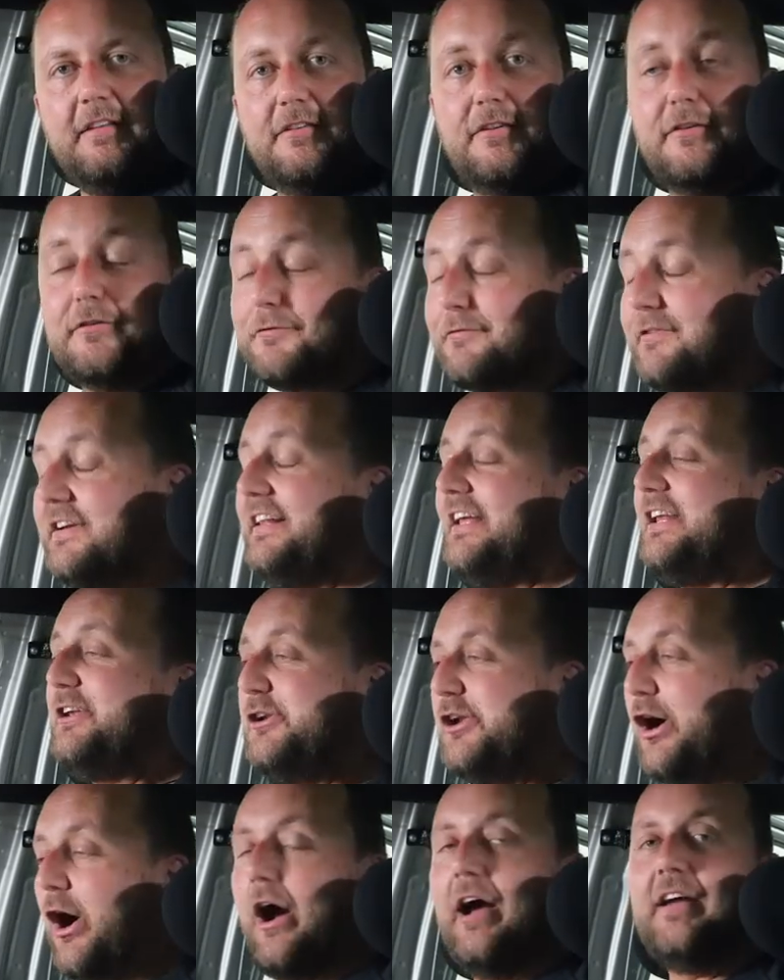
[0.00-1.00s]
this is a really
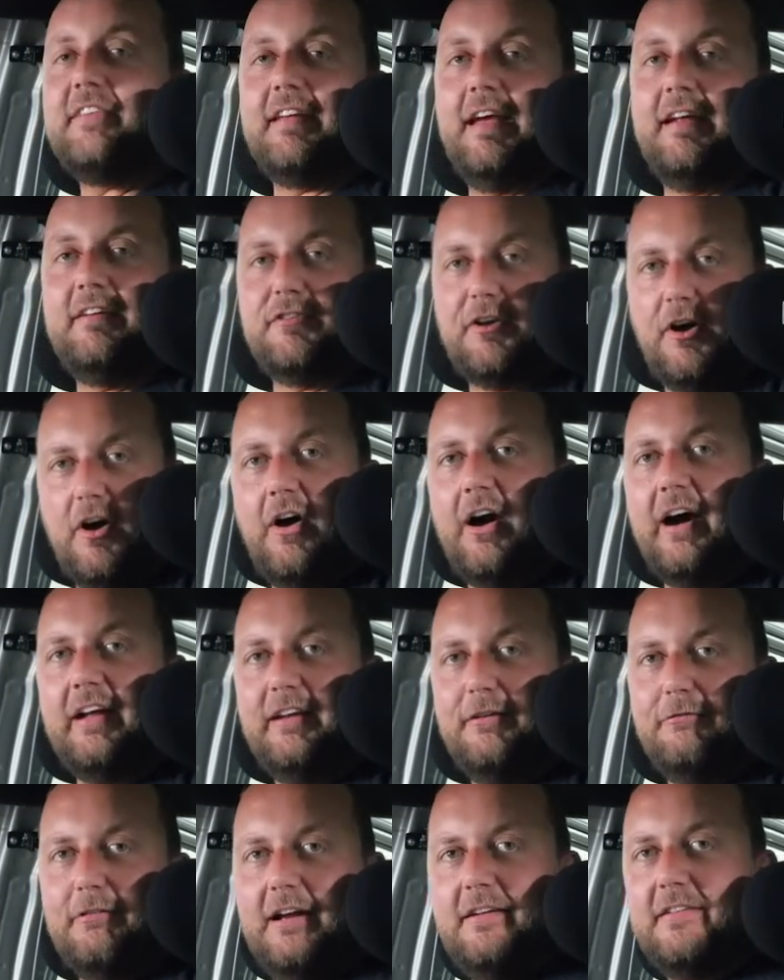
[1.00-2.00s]
nice and
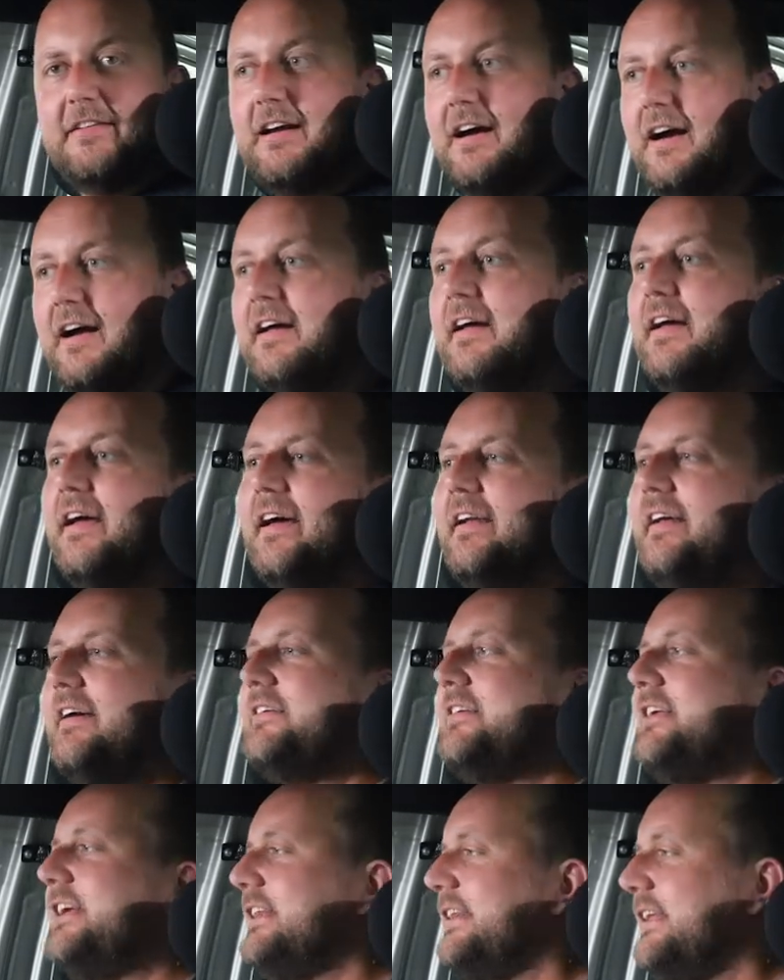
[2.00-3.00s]
tidy race car. It
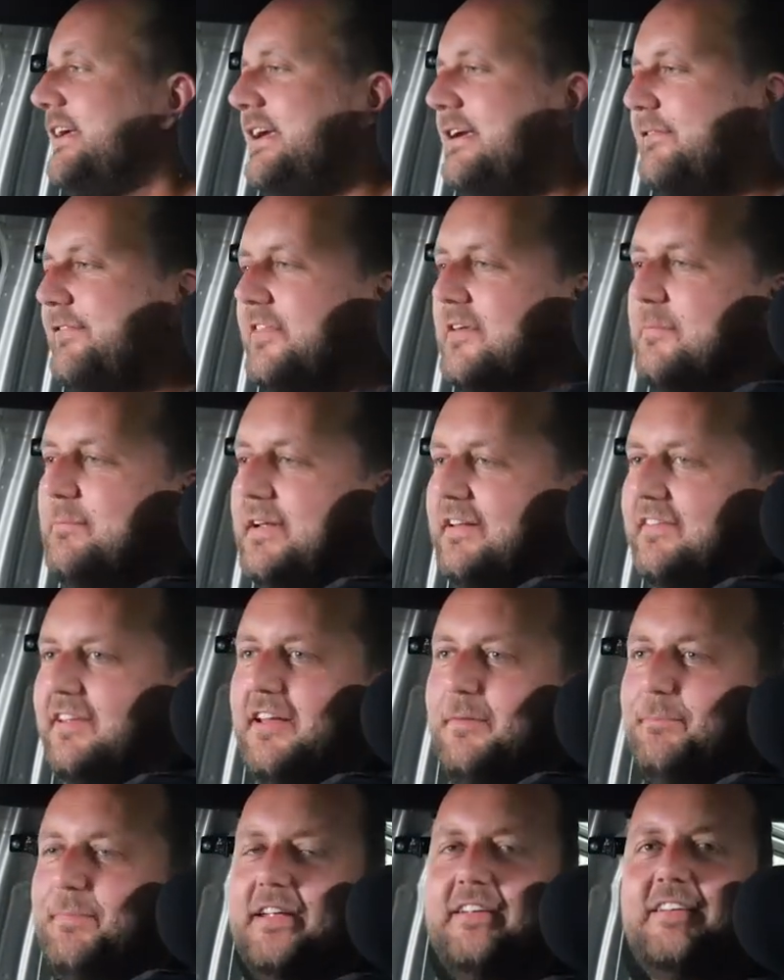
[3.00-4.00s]
actually leaves the
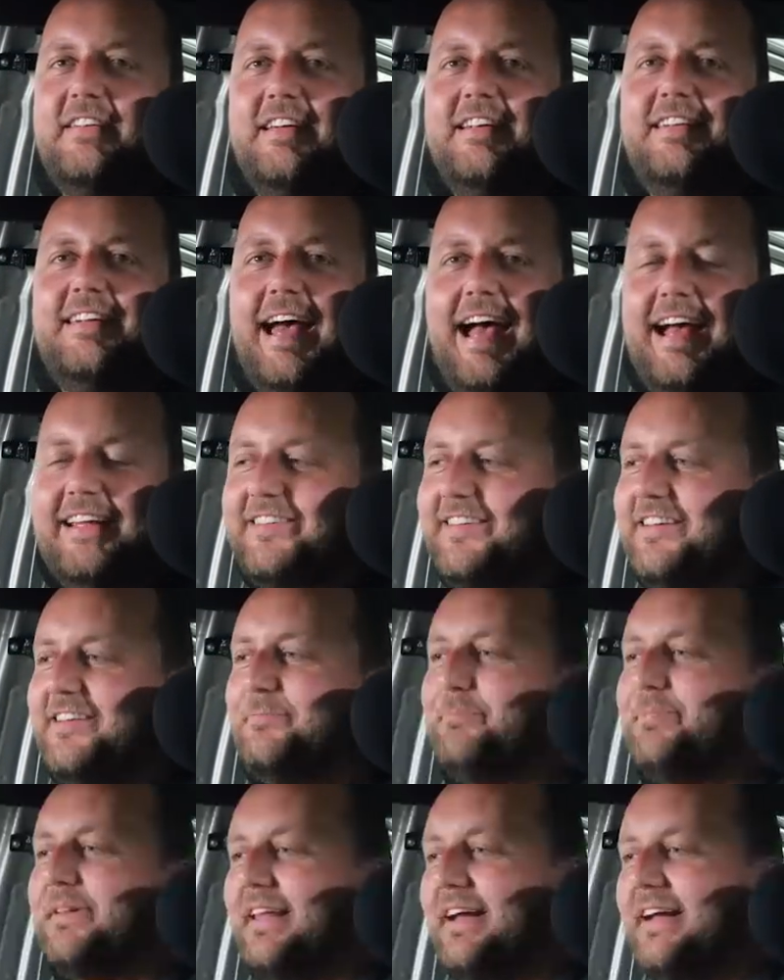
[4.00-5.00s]
Mitsubishi dash
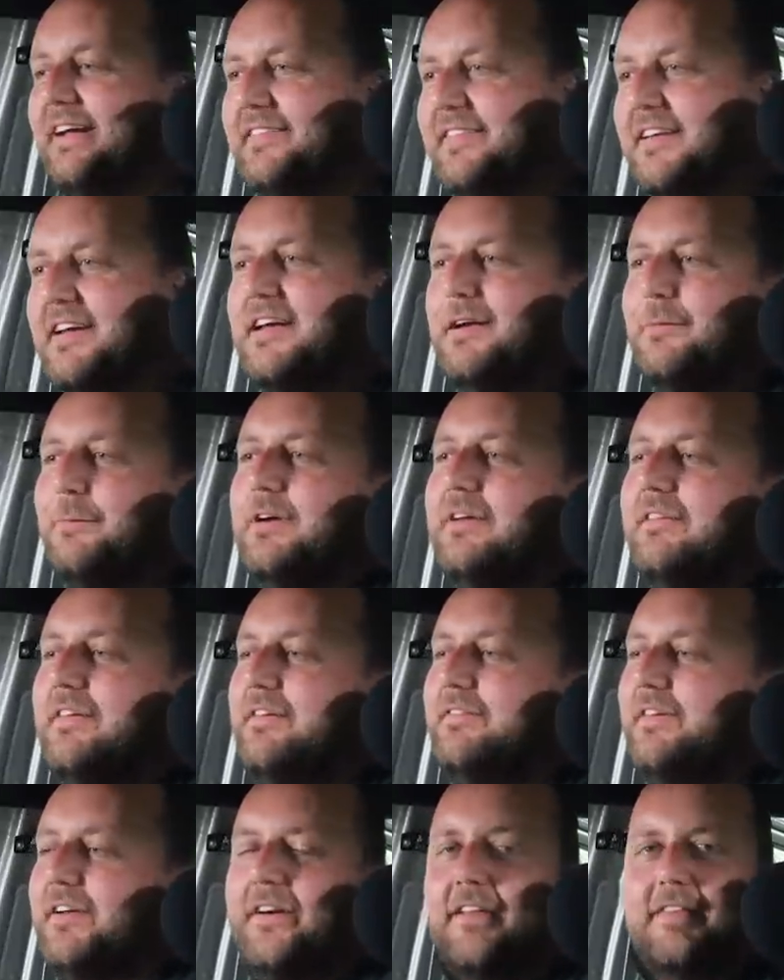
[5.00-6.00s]
in place. We've
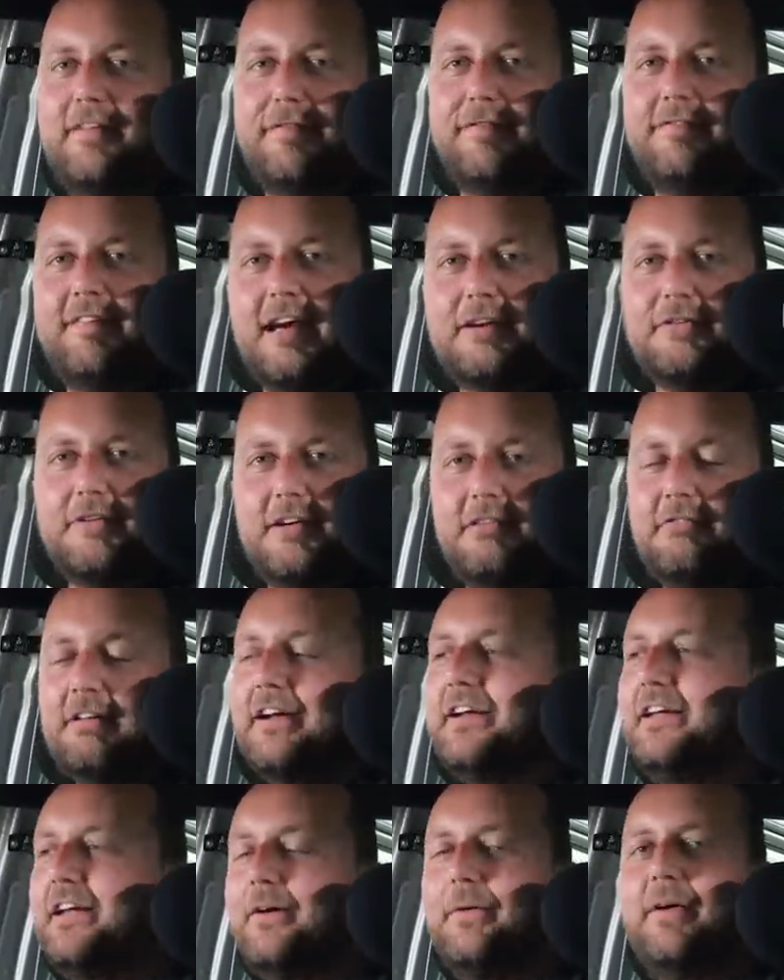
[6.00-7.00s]
even got the factory
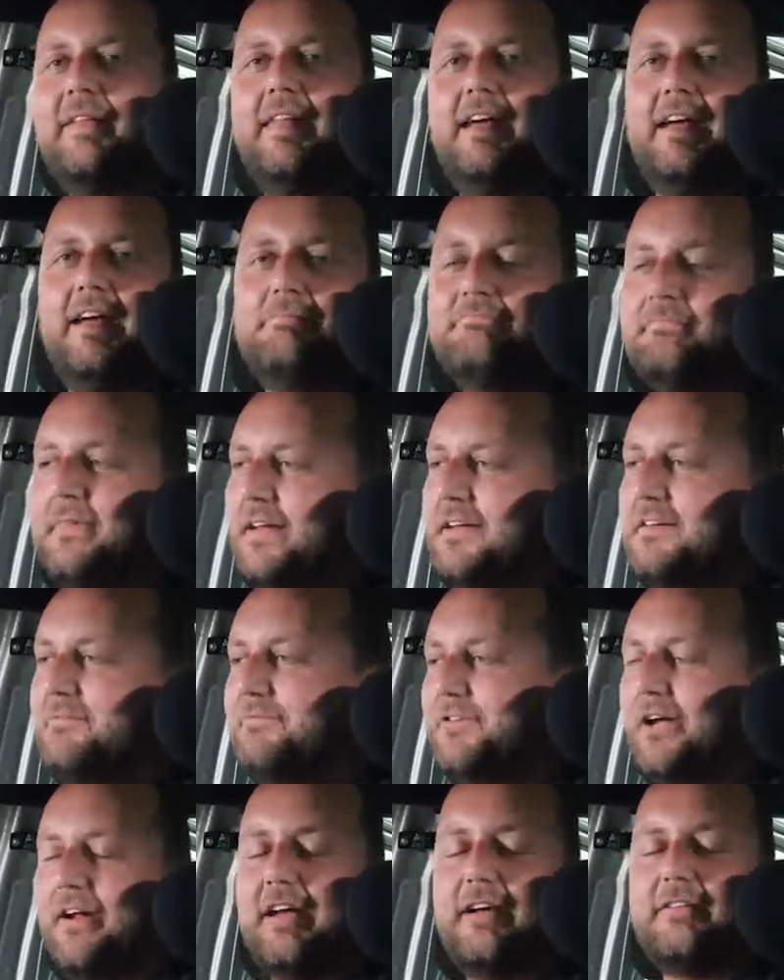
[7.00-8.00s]
radio in there.
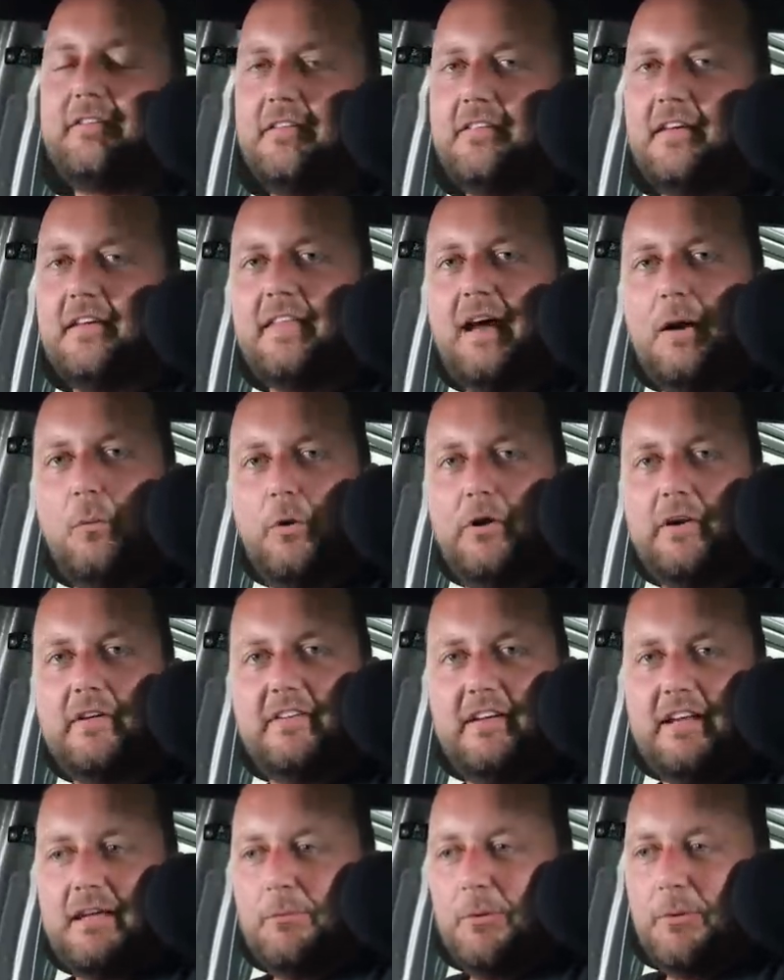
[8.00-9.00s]
Don't actually think that
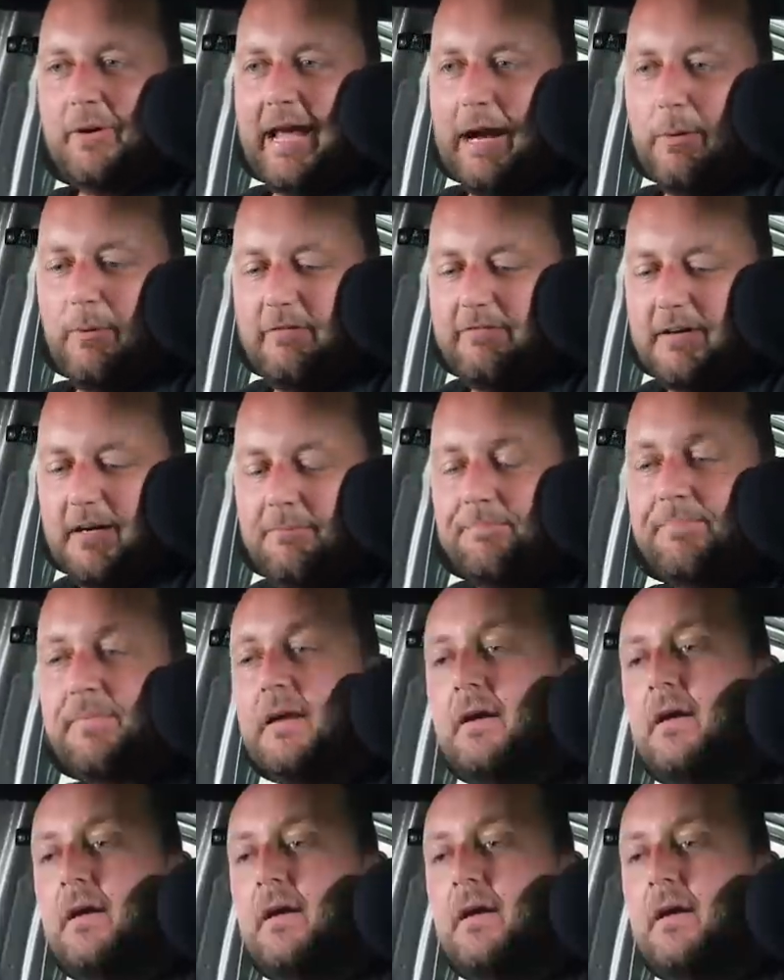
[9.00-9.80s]
works anymore, however.